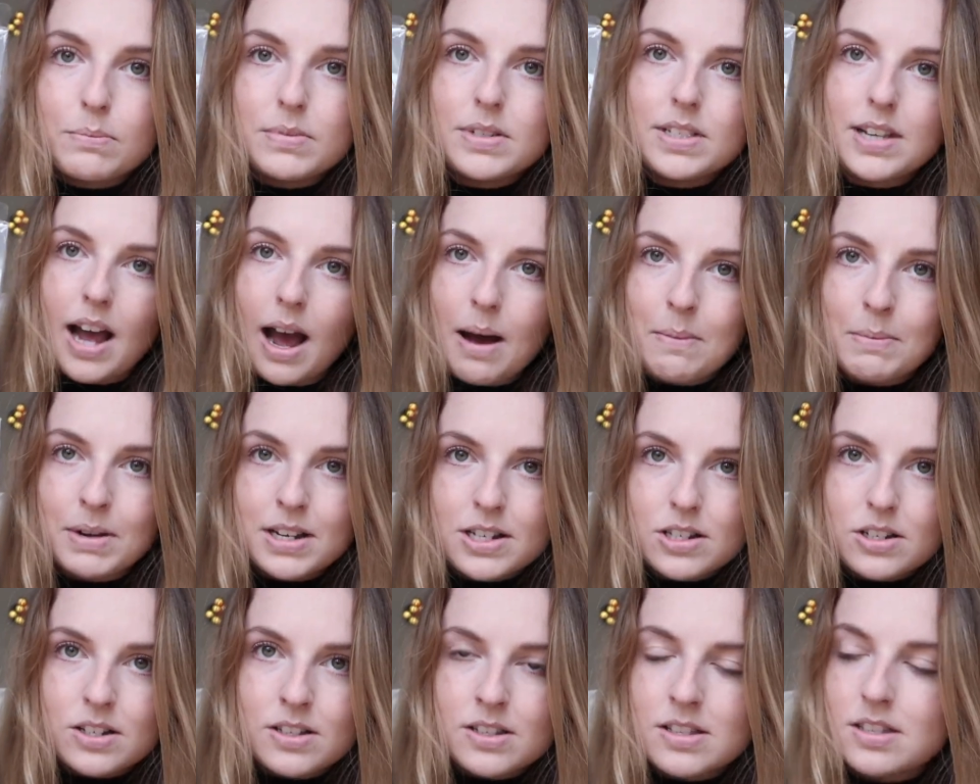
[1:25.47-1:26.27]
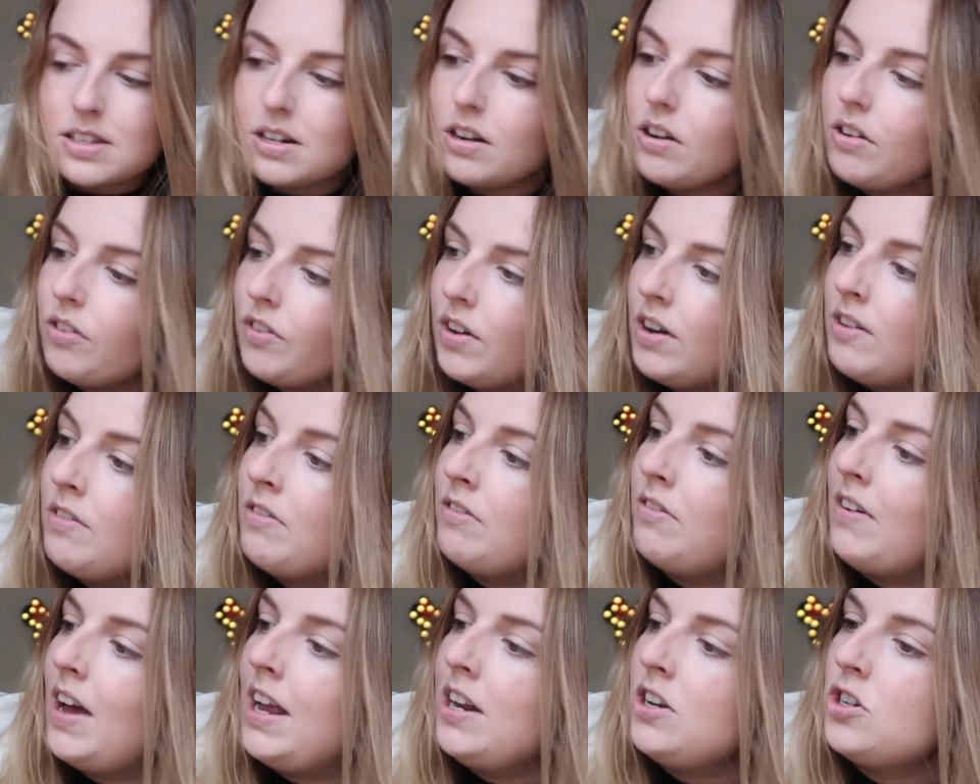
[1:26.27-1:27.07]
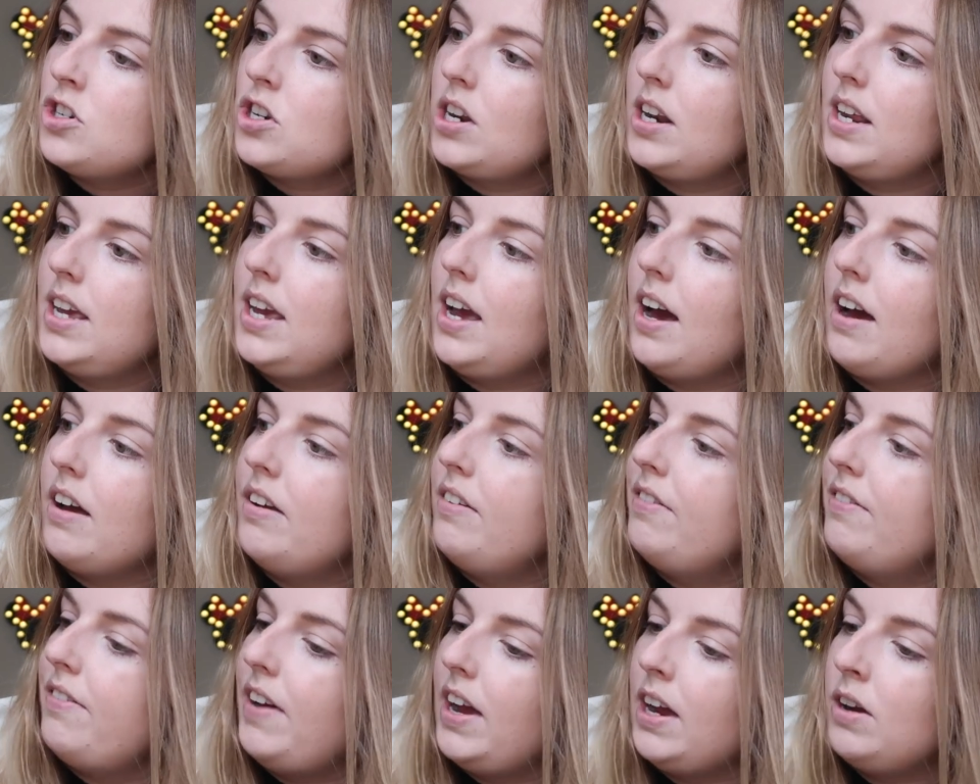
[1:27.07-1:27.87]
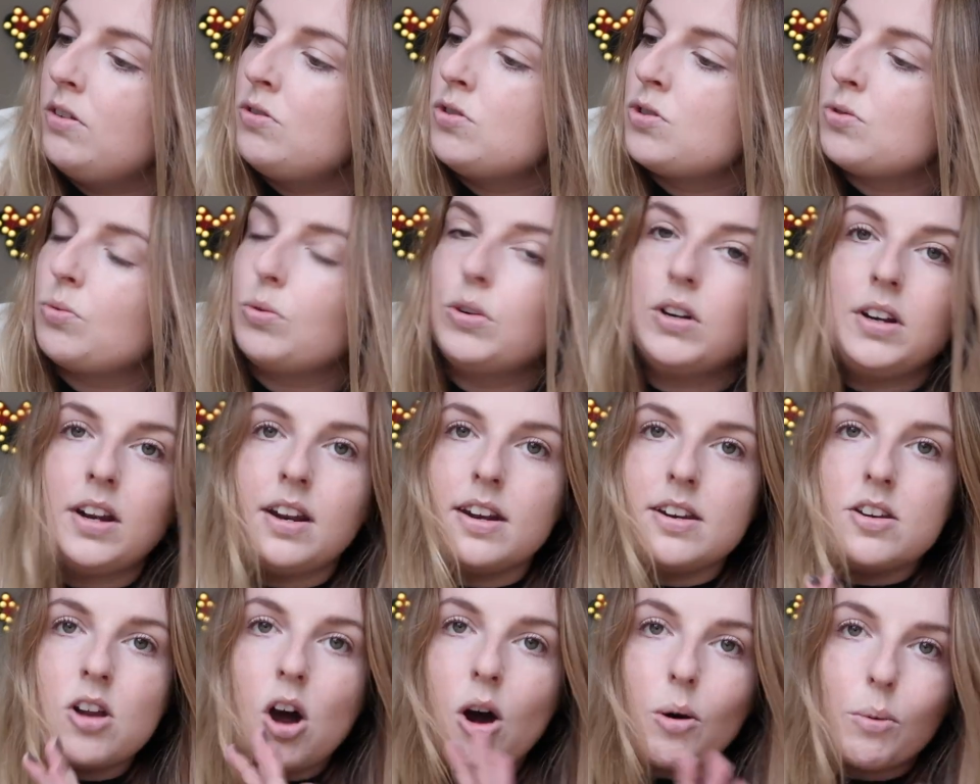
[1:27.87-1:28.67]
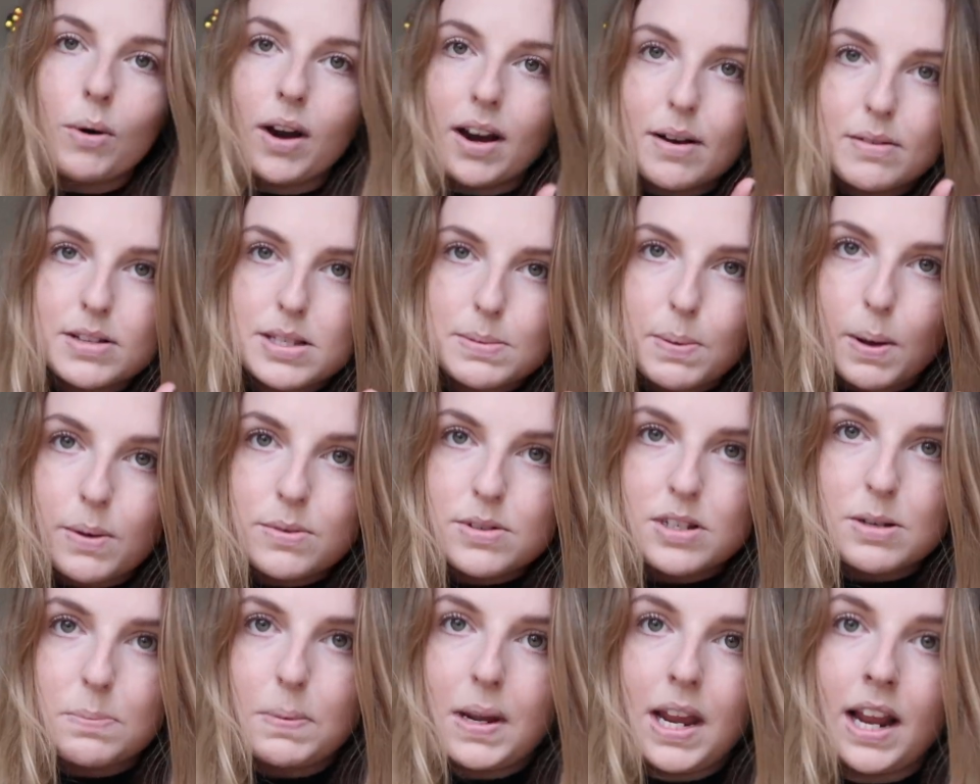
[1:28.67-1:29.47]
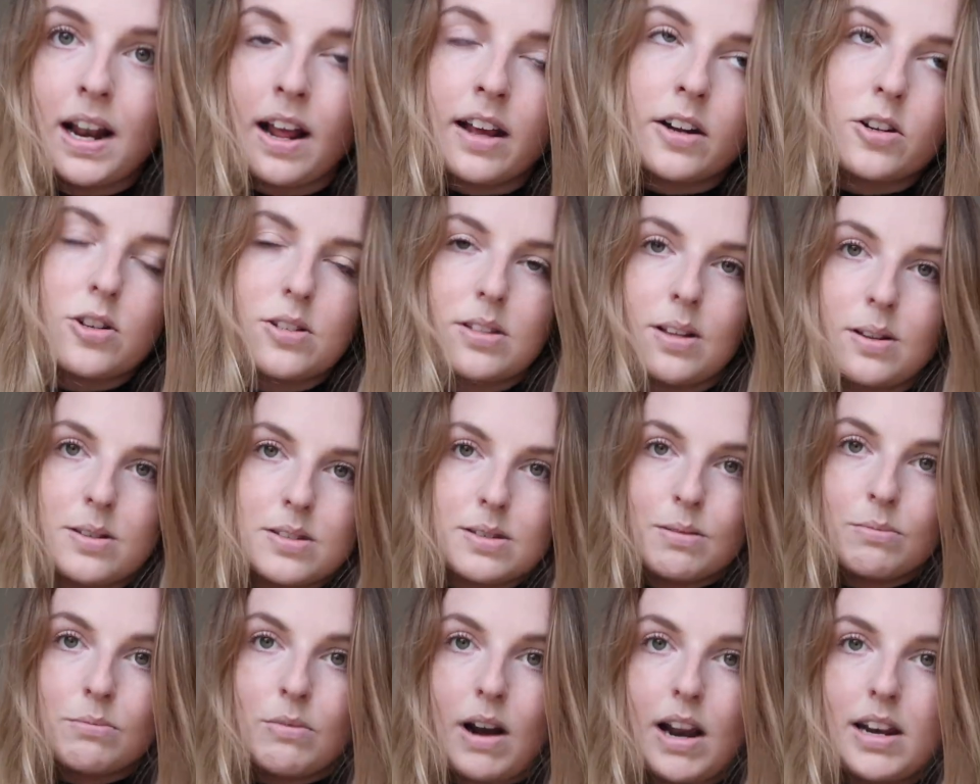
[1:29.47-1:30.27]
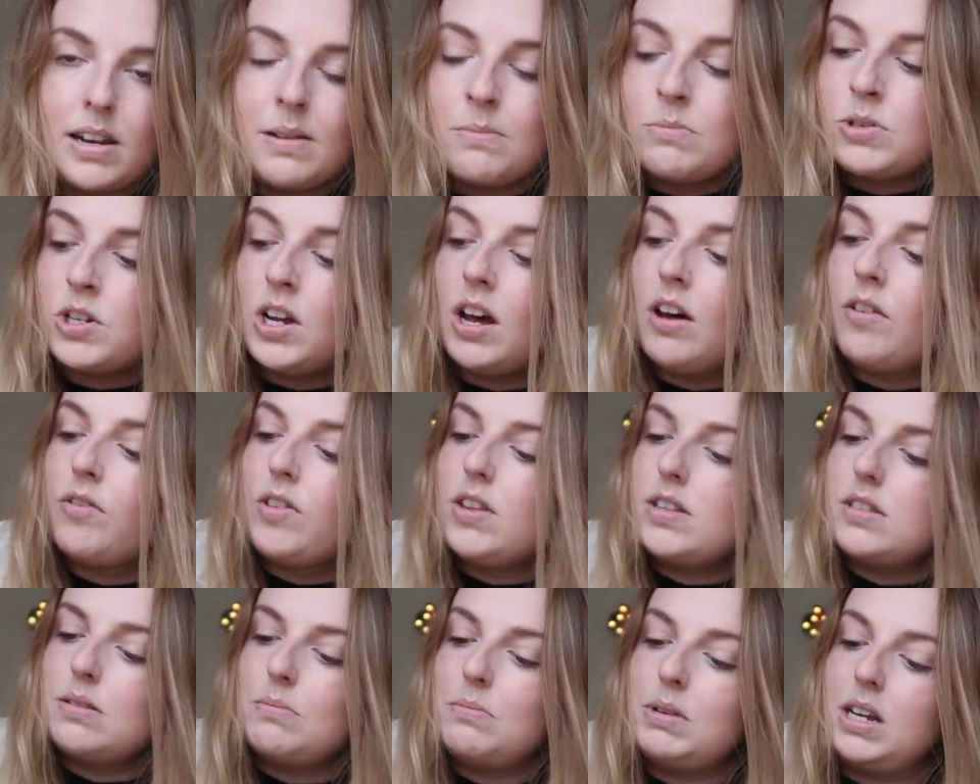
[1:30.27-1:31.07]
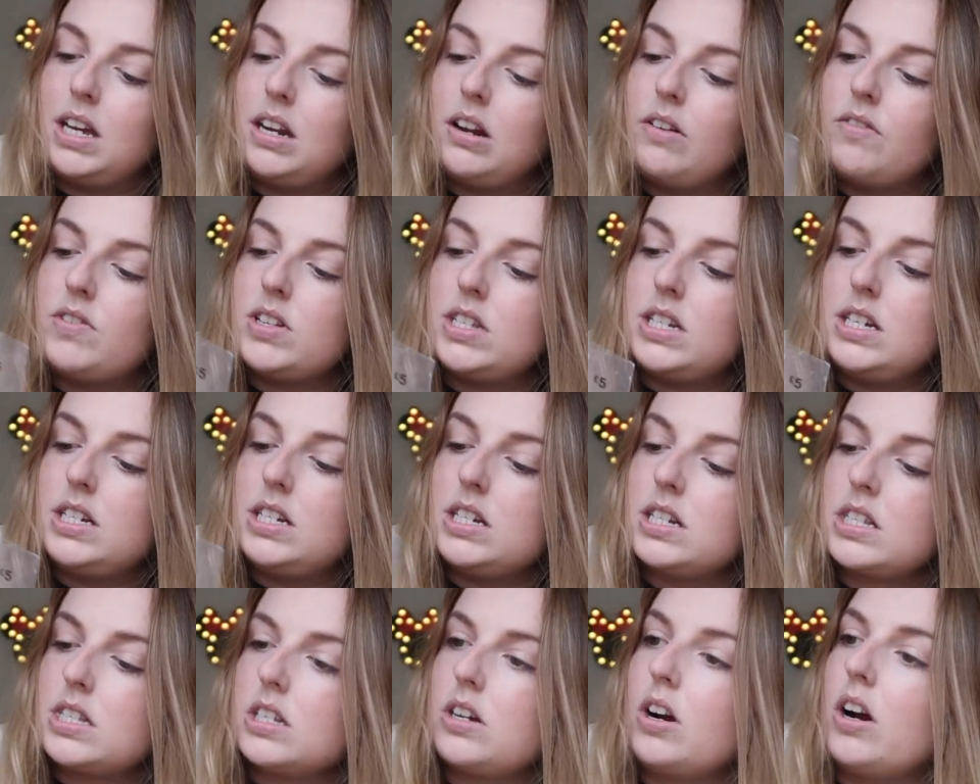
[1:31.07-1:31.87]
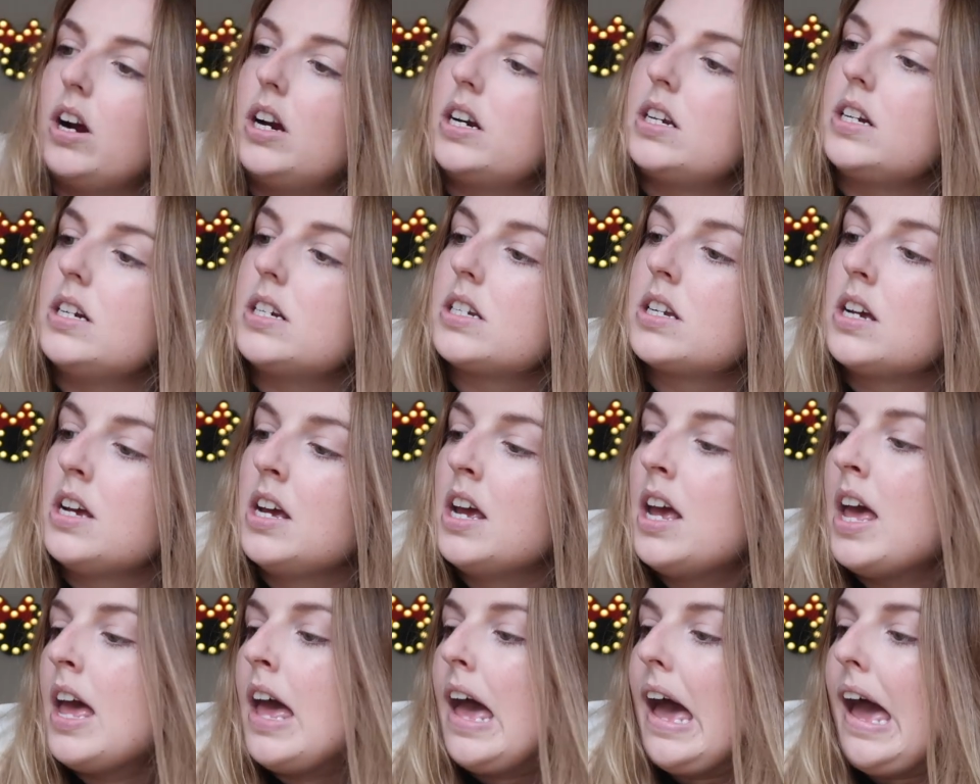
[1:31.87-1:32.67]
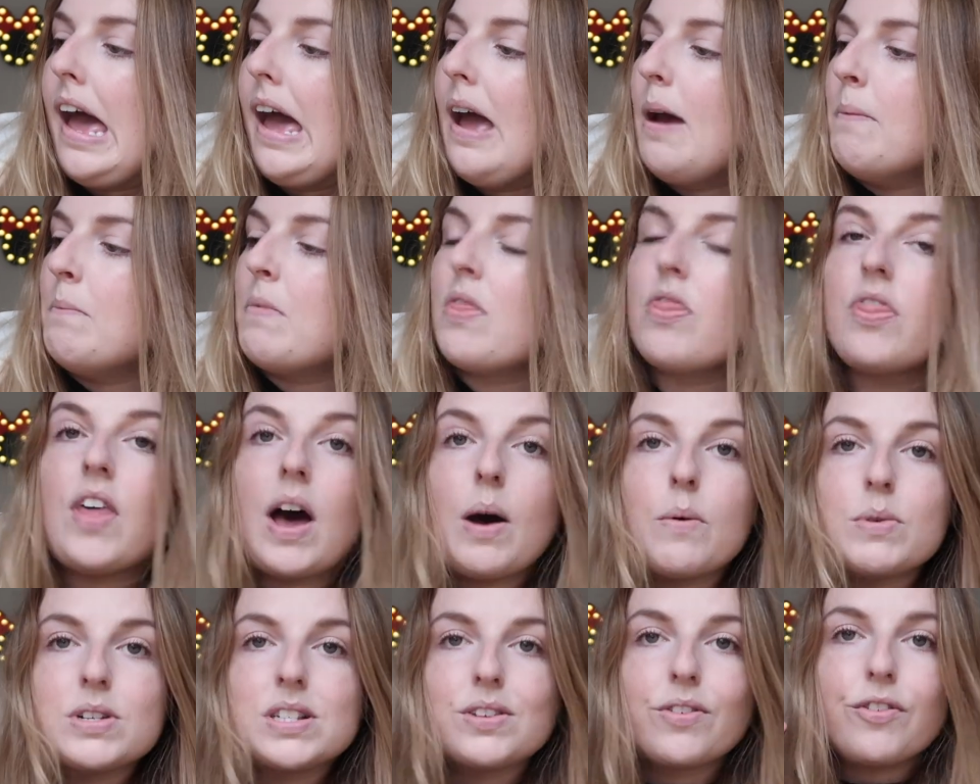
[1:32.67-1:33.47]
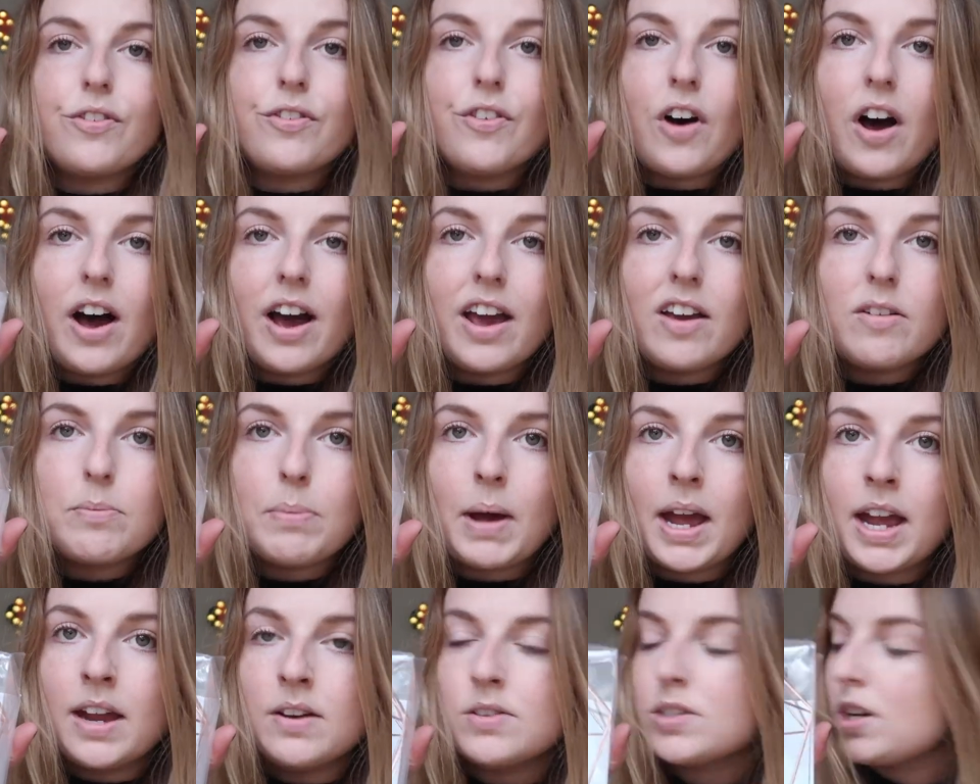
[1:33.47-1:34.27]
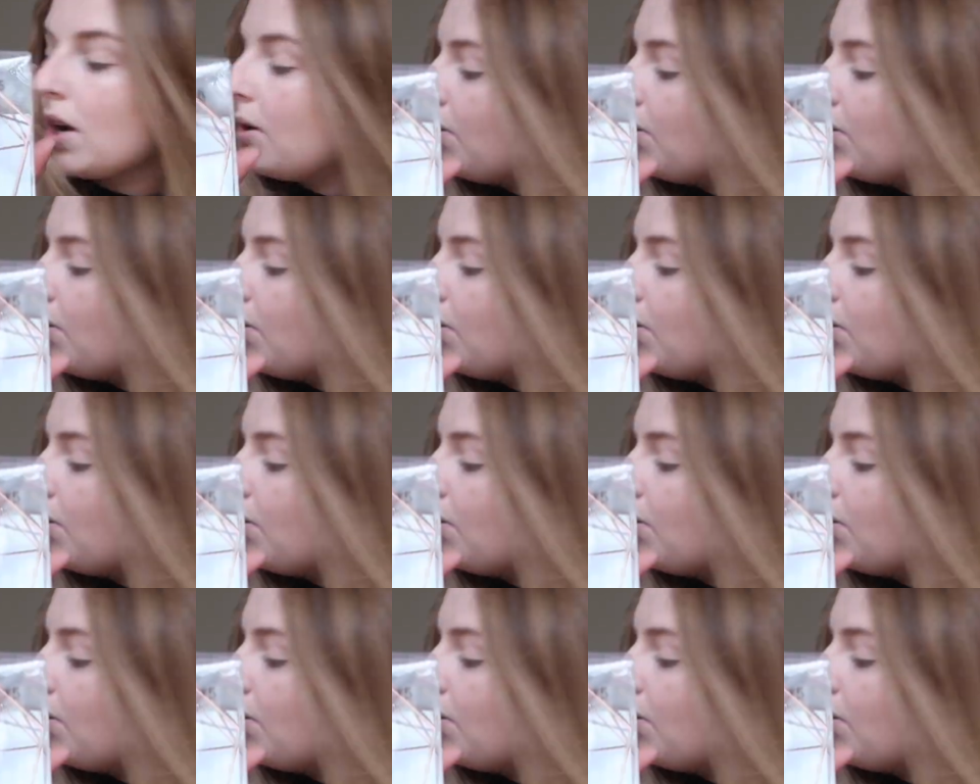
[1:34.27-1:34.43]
damaged and stuff and eventually I found one not where it was supposed to be like just on some random shelf that somebody had obviously discarded um that was five pound